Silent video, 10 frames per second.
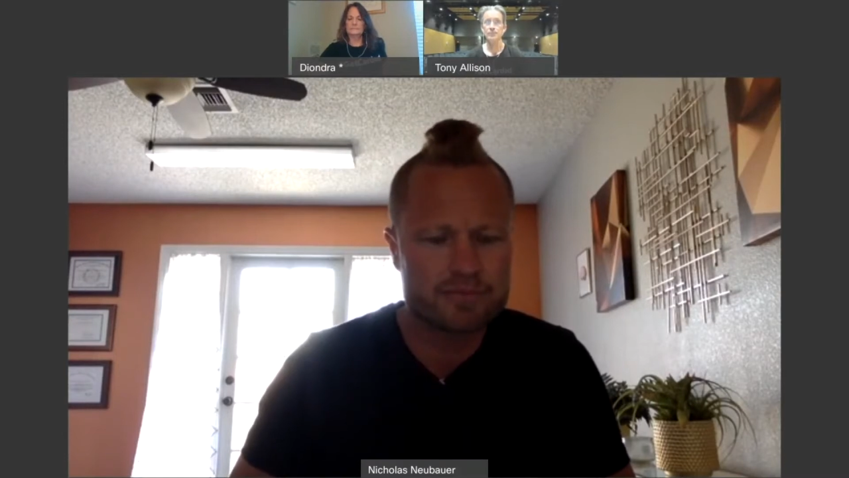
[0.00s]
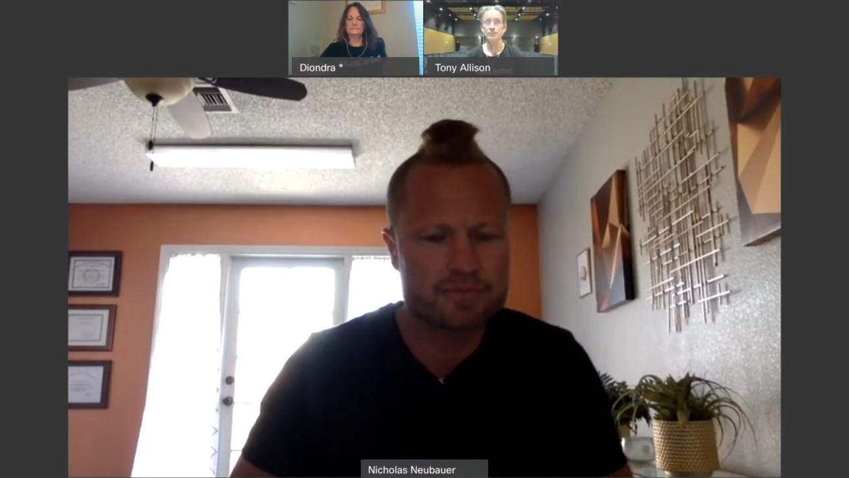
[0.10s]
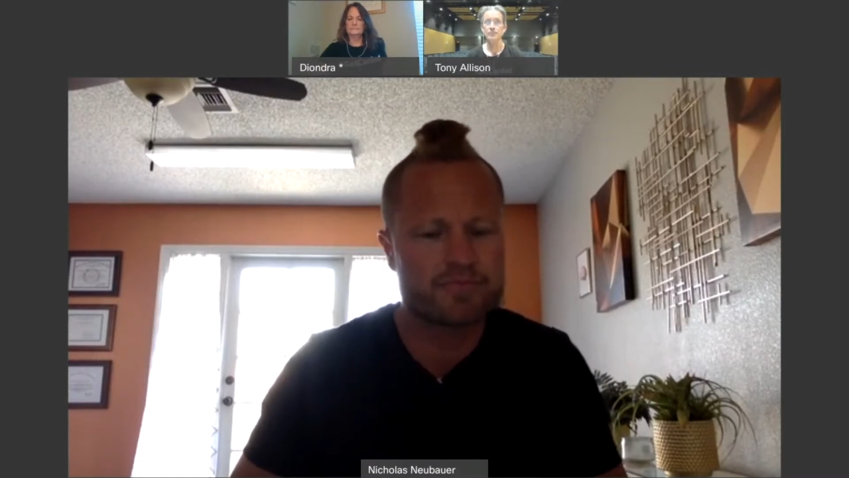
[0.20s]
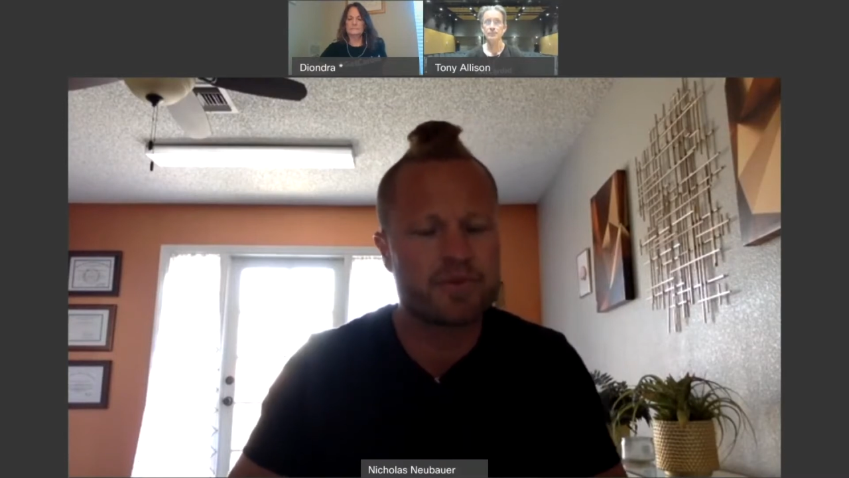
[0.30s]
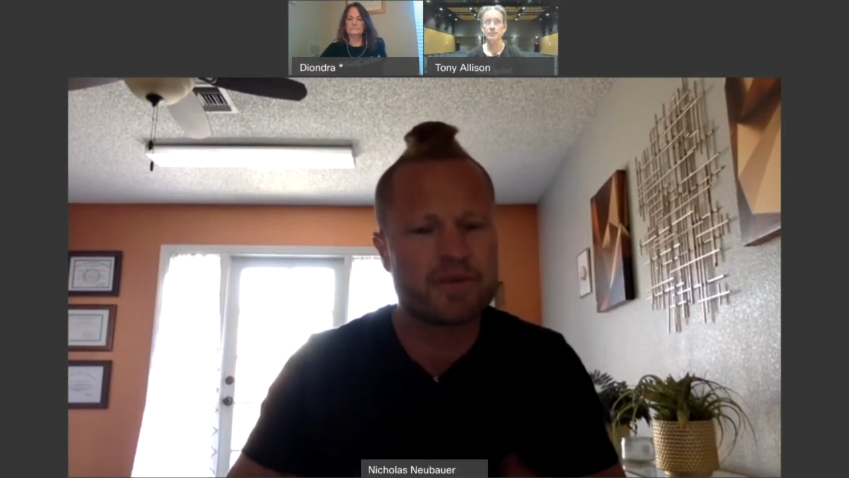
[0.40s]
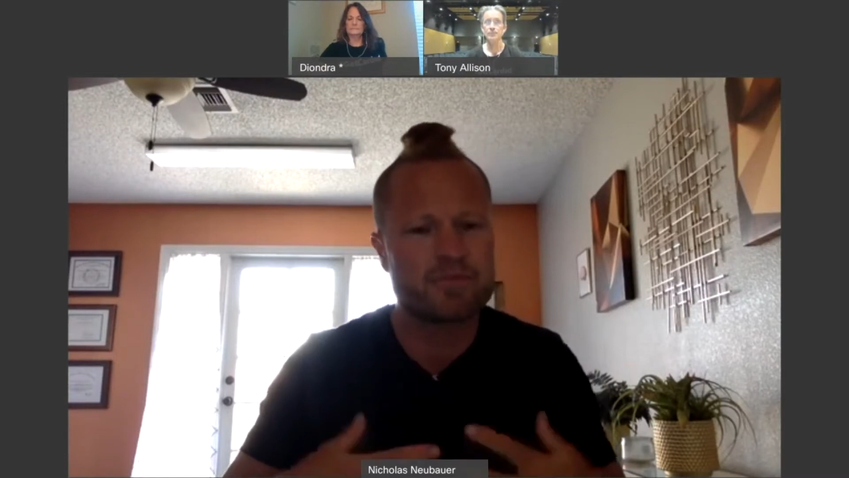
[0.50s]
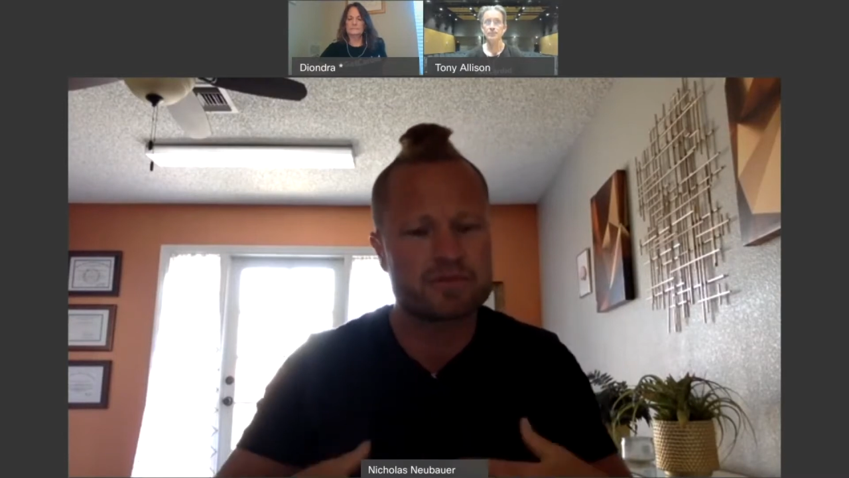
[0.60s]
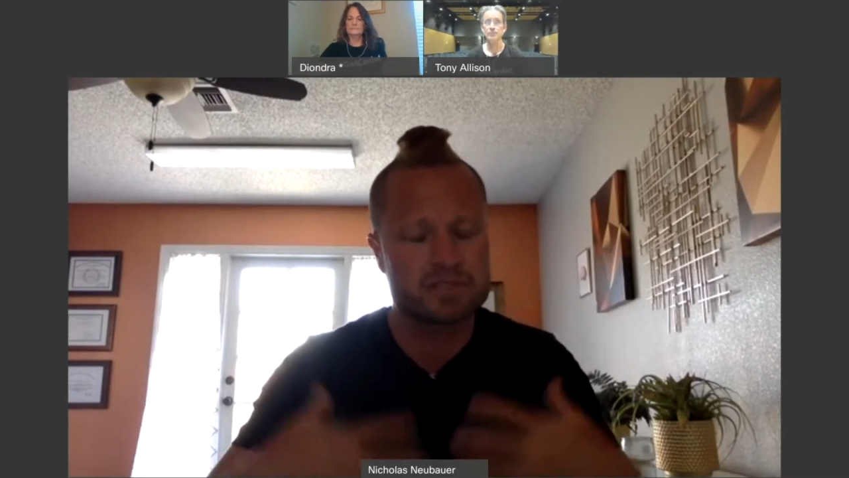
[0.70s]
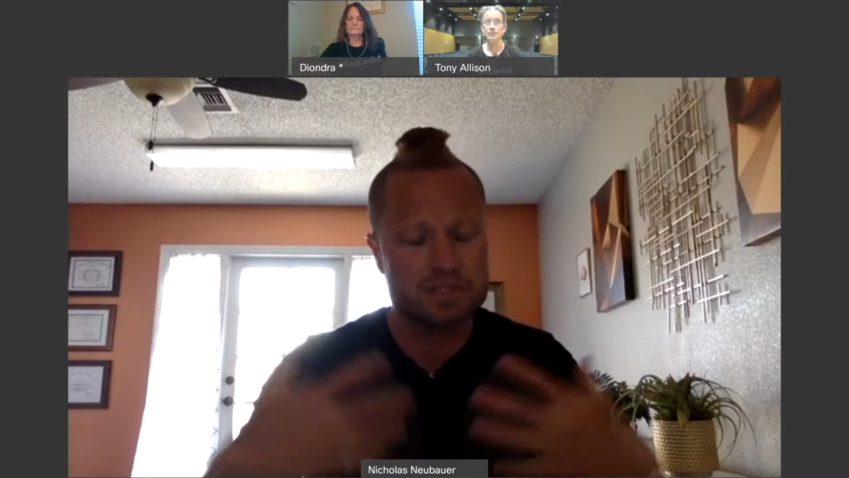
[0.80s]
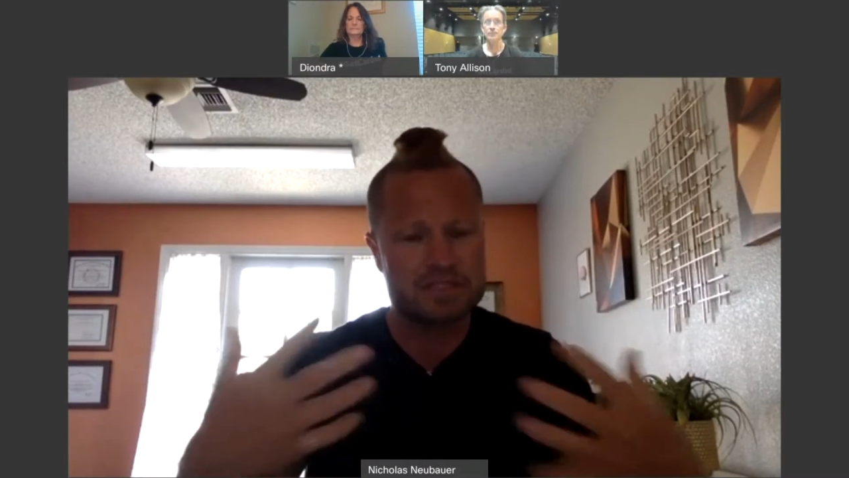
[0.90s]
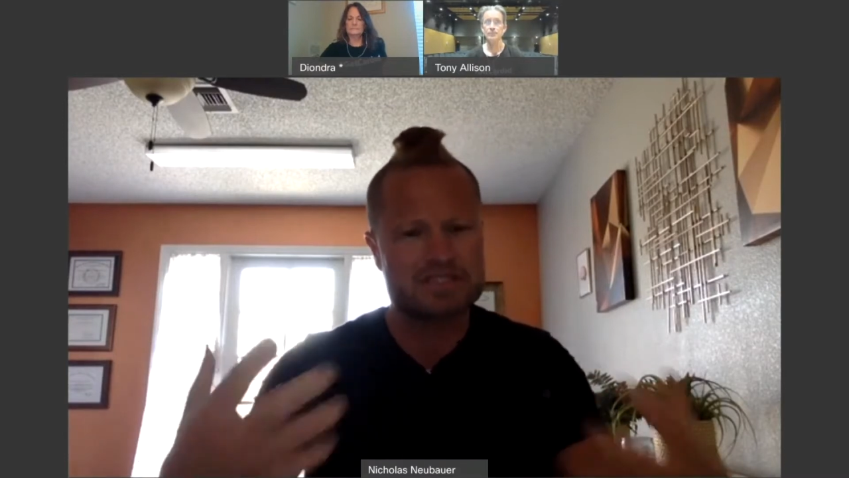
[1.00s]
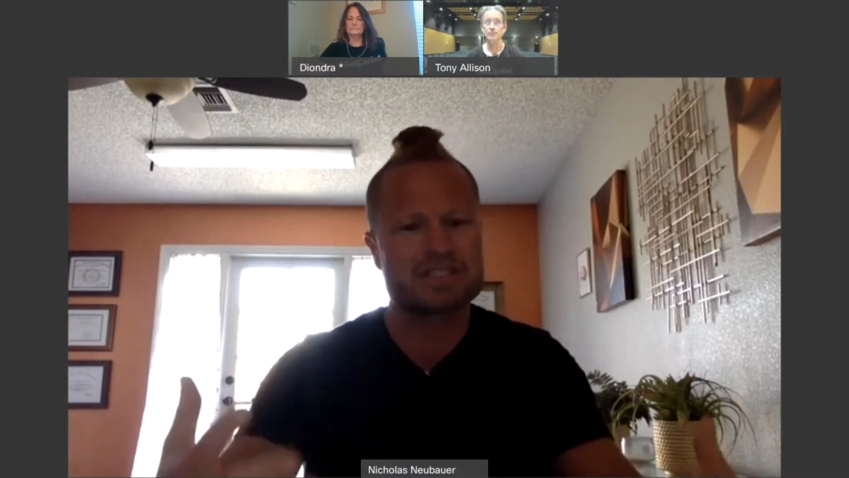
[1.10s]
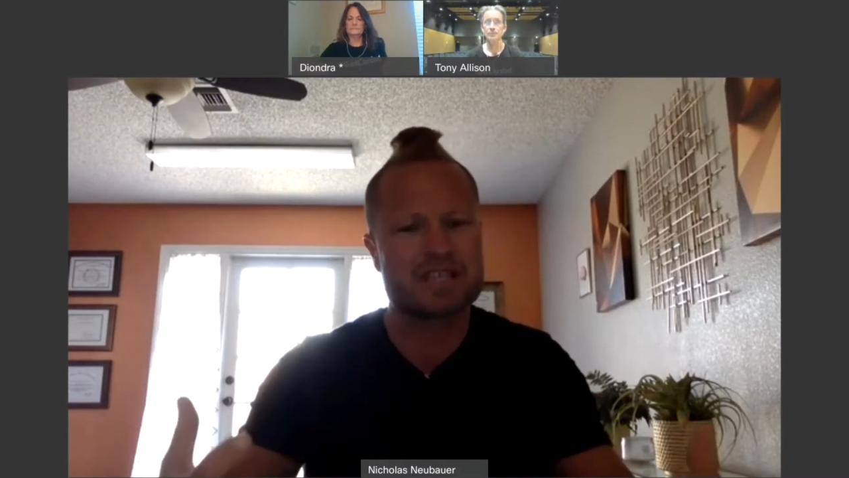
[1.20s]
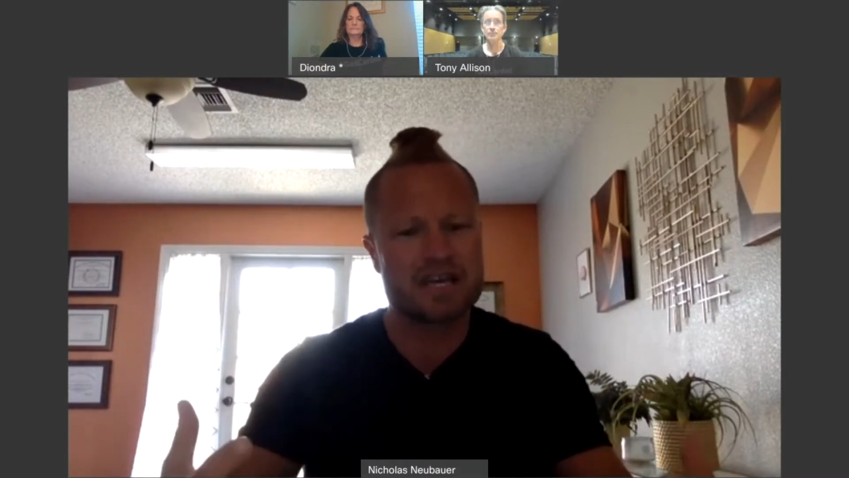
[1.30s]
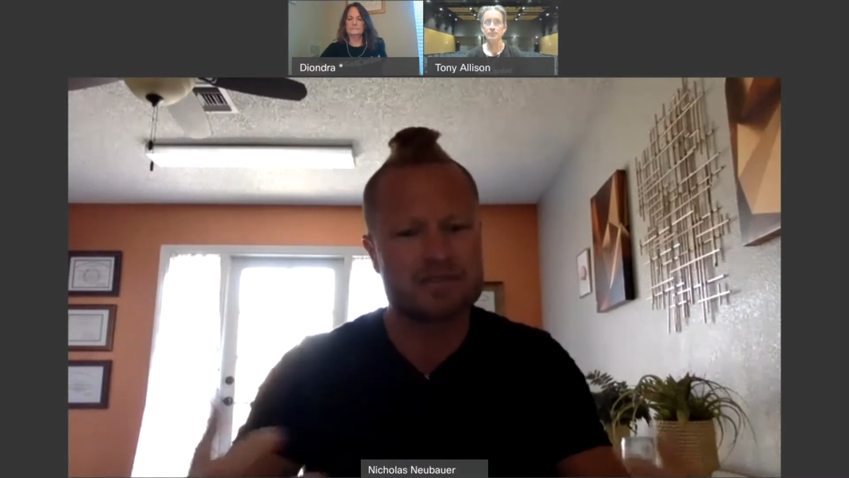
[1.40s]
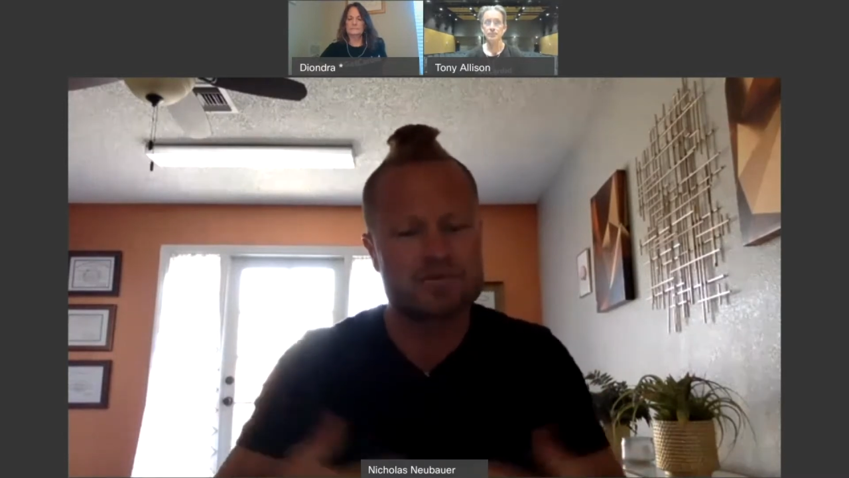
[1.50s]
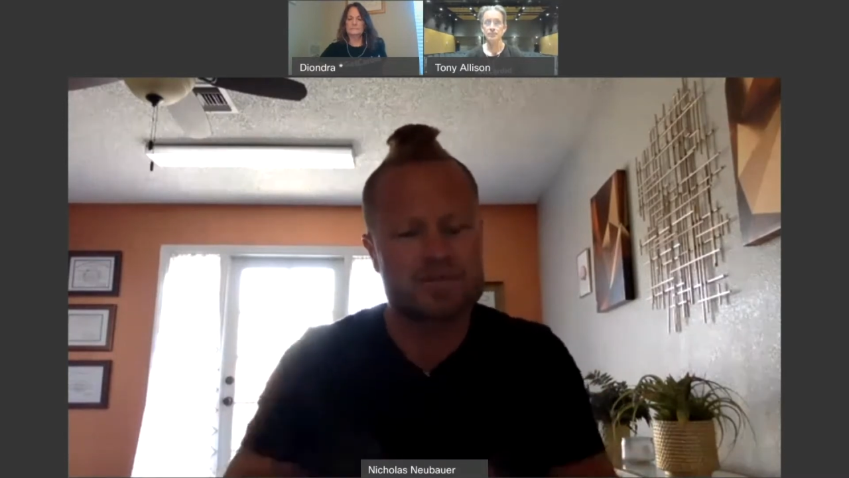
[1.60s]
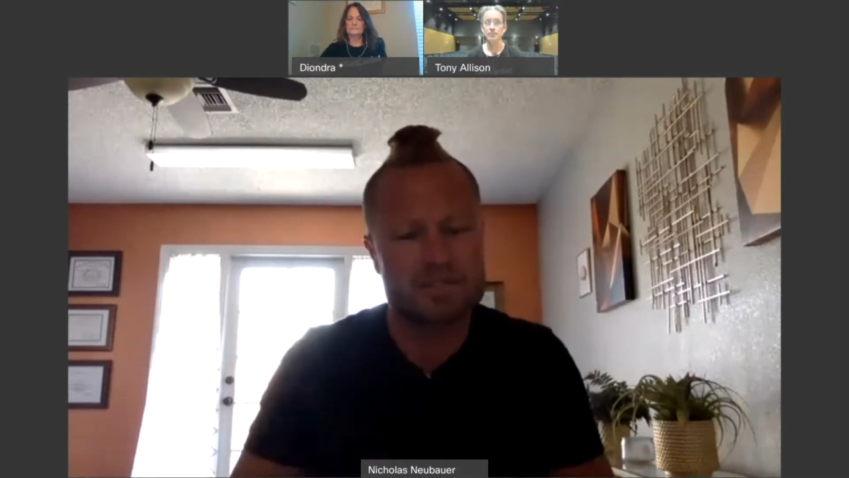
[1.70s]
People's schedules,